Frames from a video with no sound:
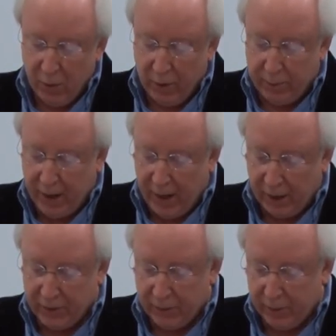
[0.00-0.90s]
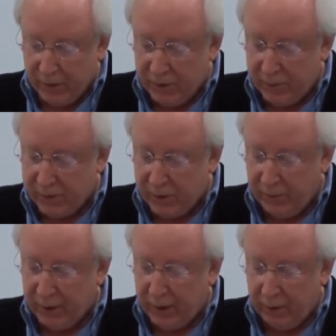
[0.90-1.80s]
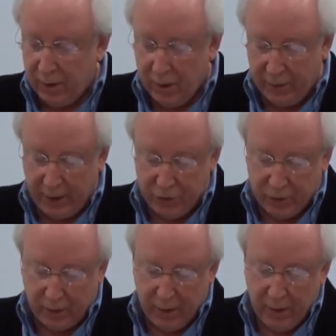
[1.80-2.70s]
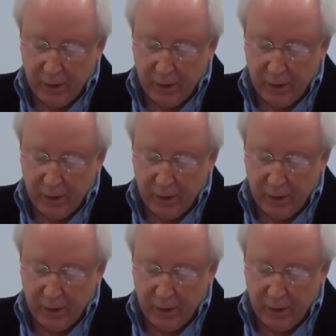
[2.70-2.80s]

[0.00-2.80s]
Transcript: would pass from this specific incarnation